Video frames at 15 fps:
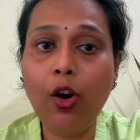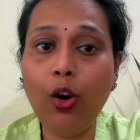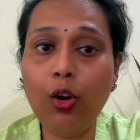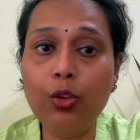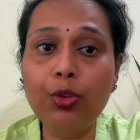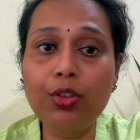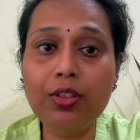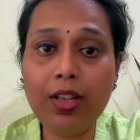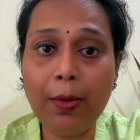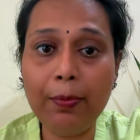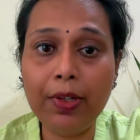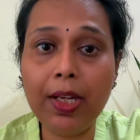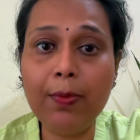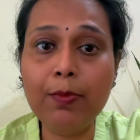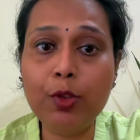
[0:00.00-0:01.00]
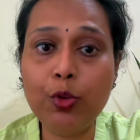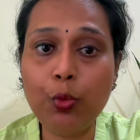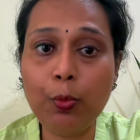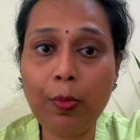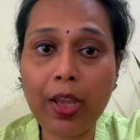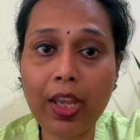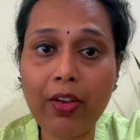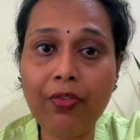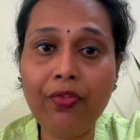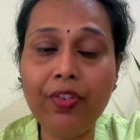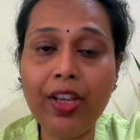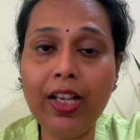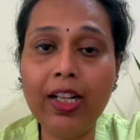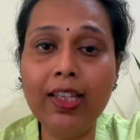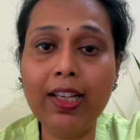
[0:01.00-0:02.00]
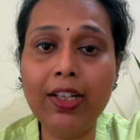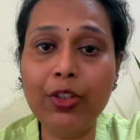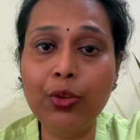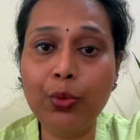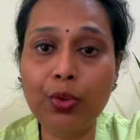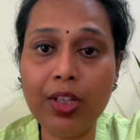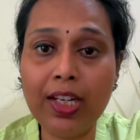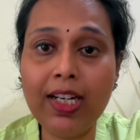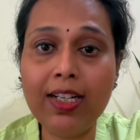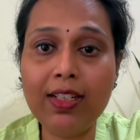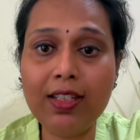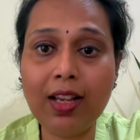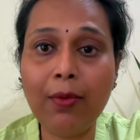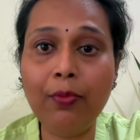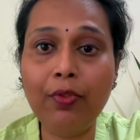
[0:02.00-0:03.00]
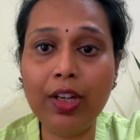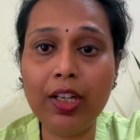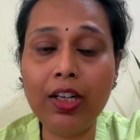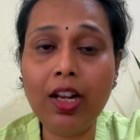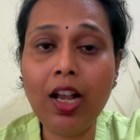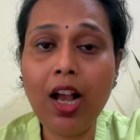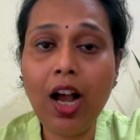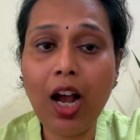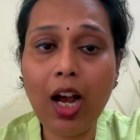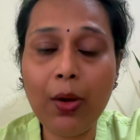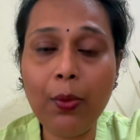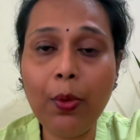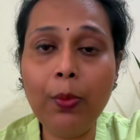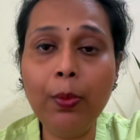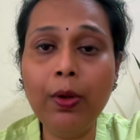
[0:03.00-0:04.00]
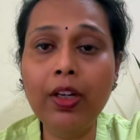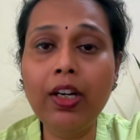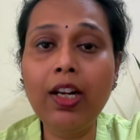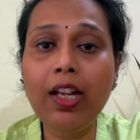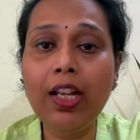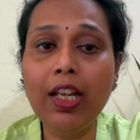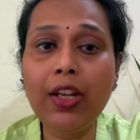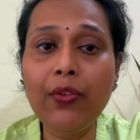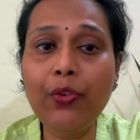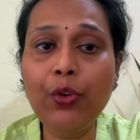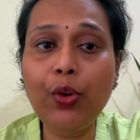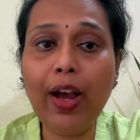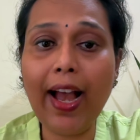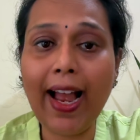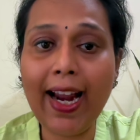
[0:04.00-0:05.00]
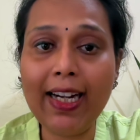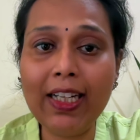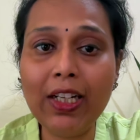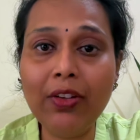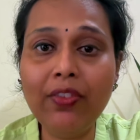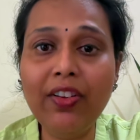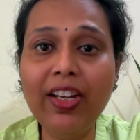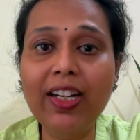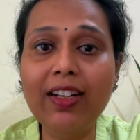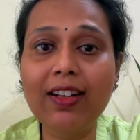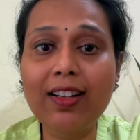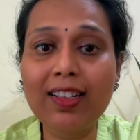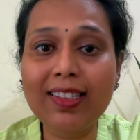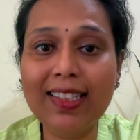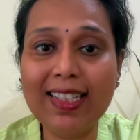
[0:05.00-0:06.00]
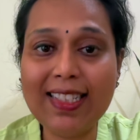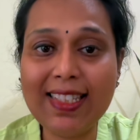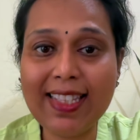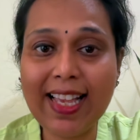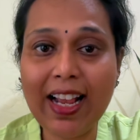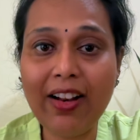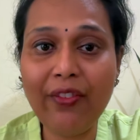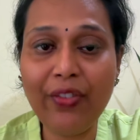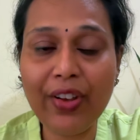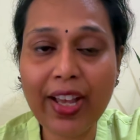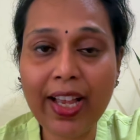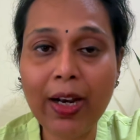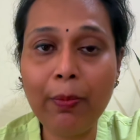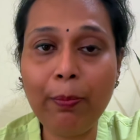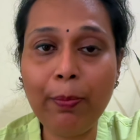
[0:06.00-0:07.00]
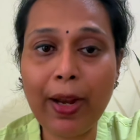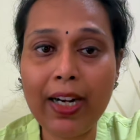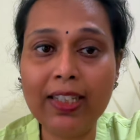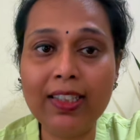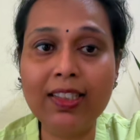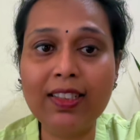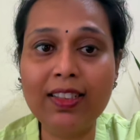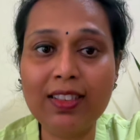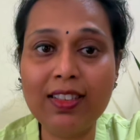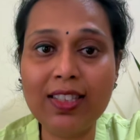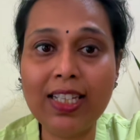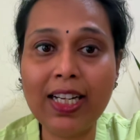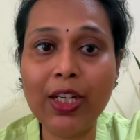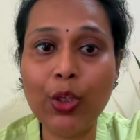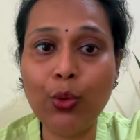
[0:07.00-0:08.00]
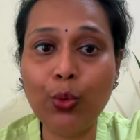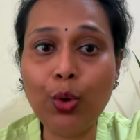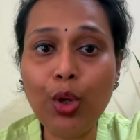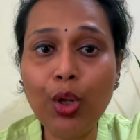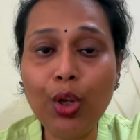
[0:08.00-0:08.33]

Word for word: Although sometimes you may feel that you need someone, however, if you activate the self help pattern inside you,